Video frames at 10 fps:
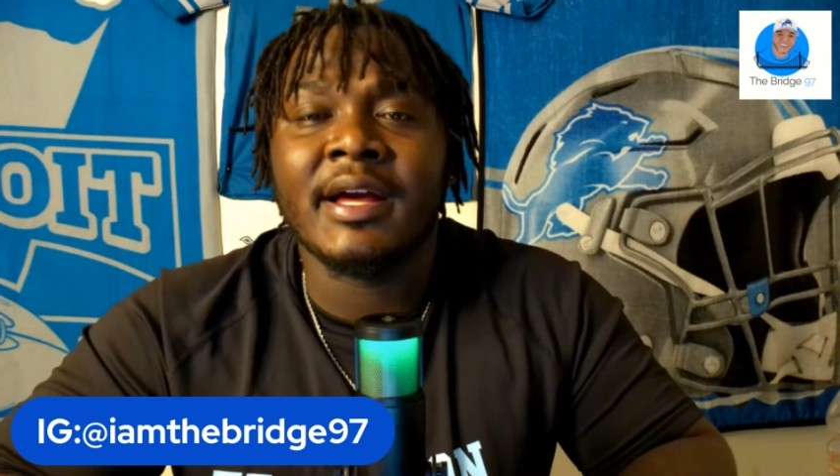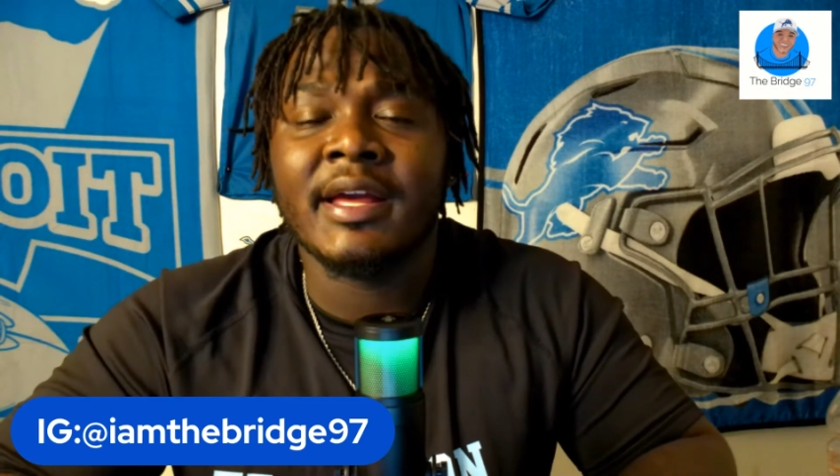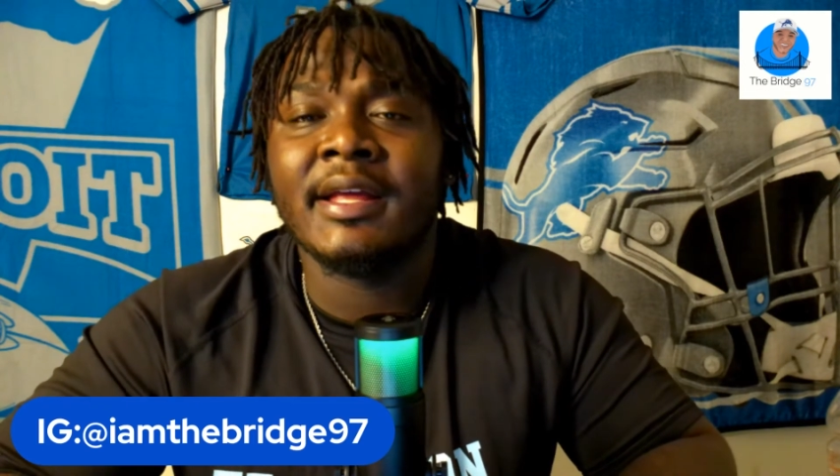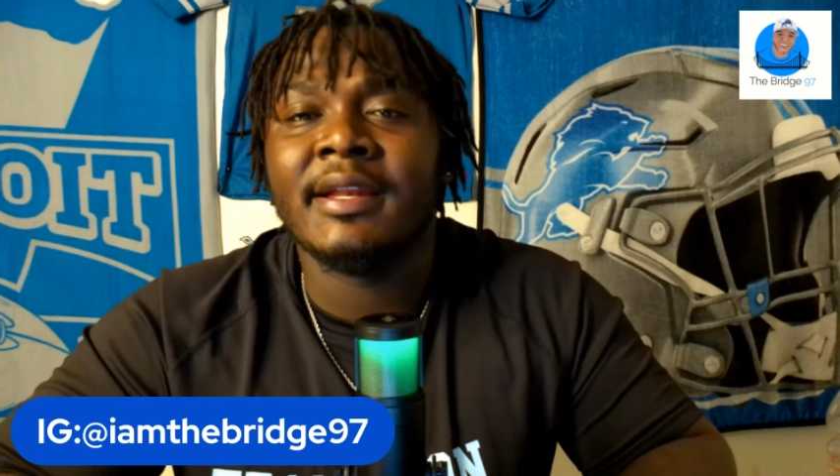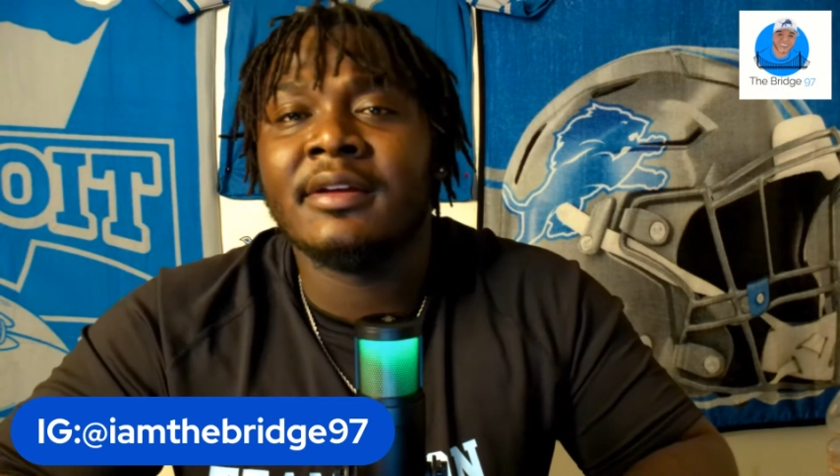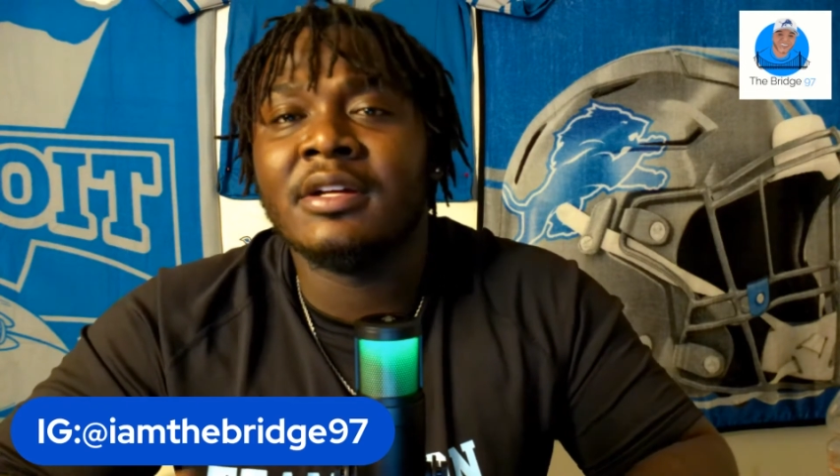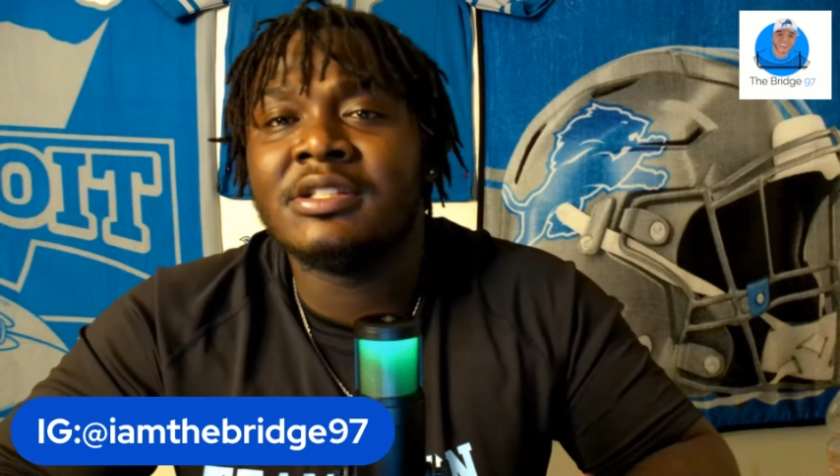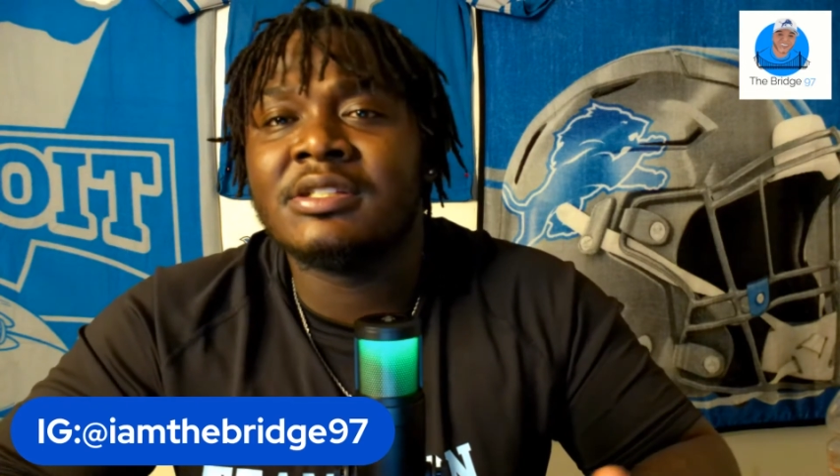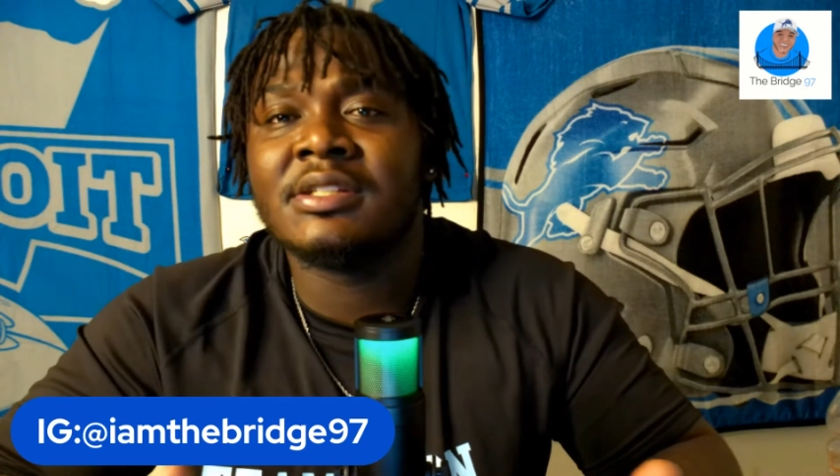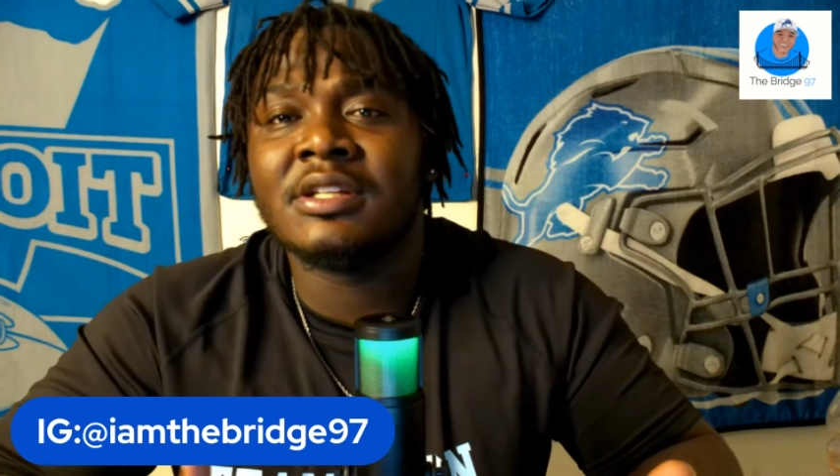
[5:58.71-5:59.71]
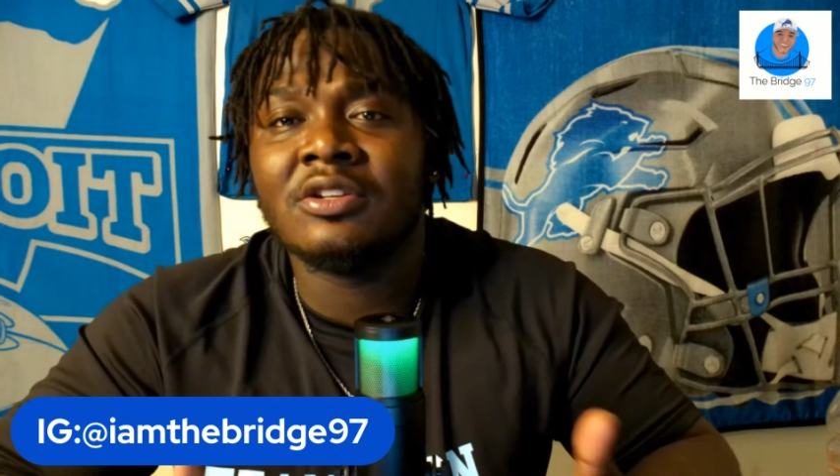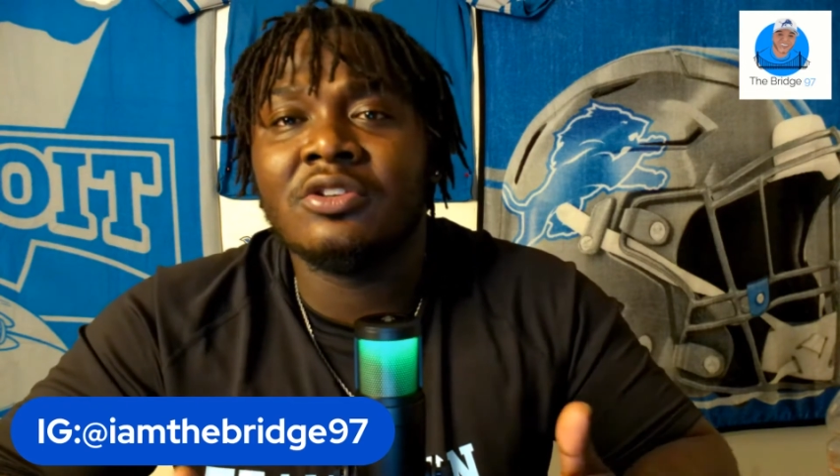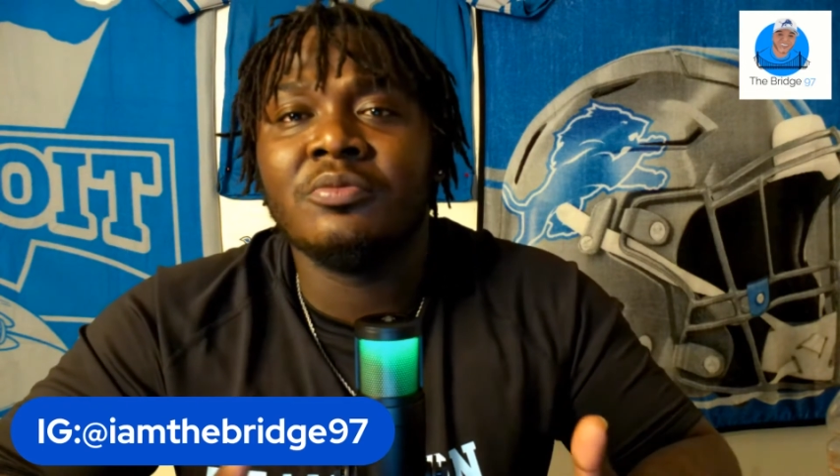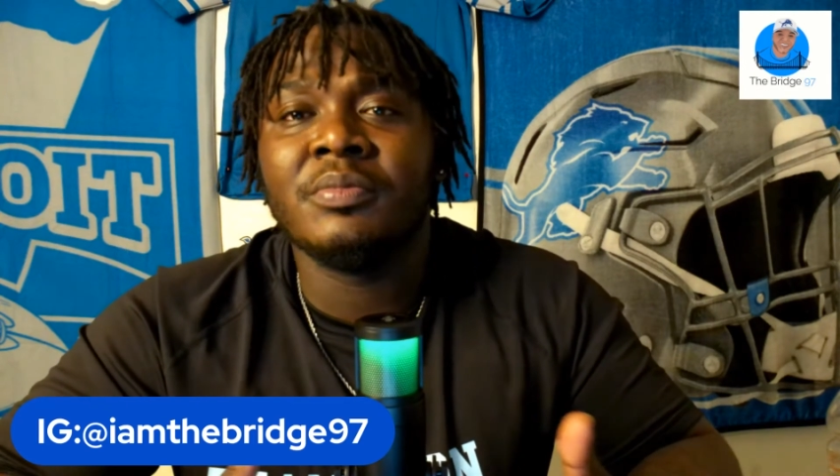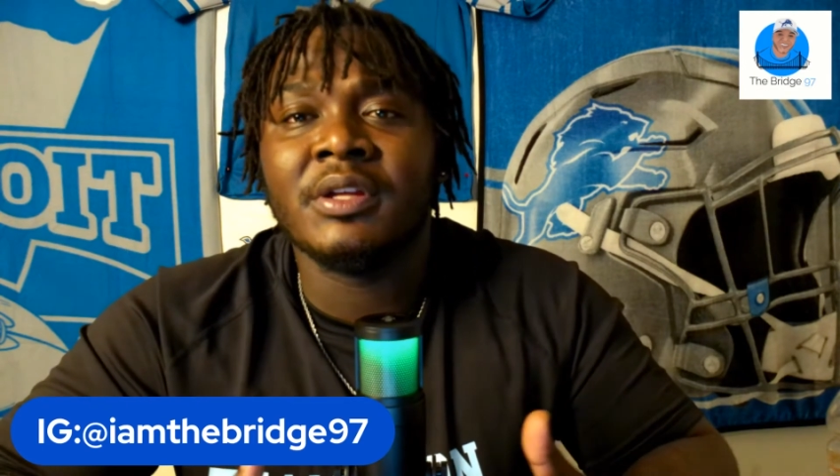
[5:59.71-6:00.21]
Aiden Hutchinson a little
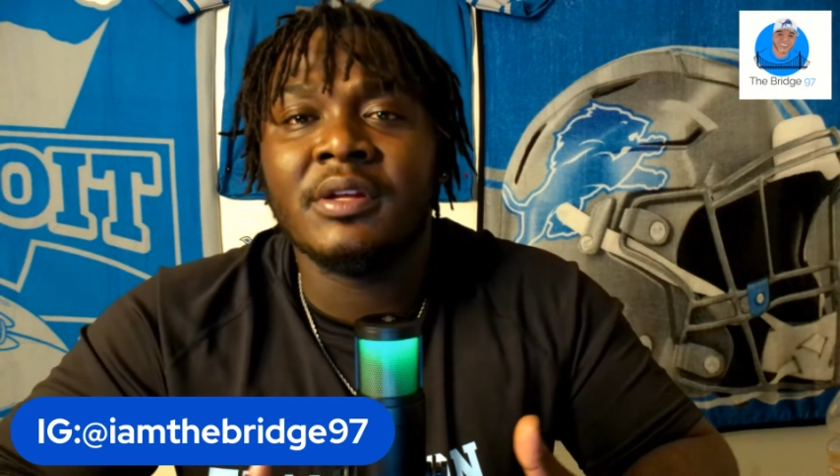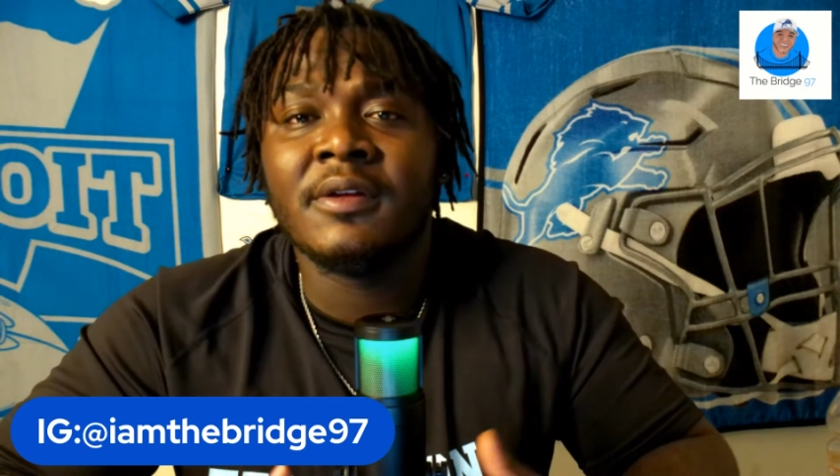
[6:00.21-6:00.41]
bit.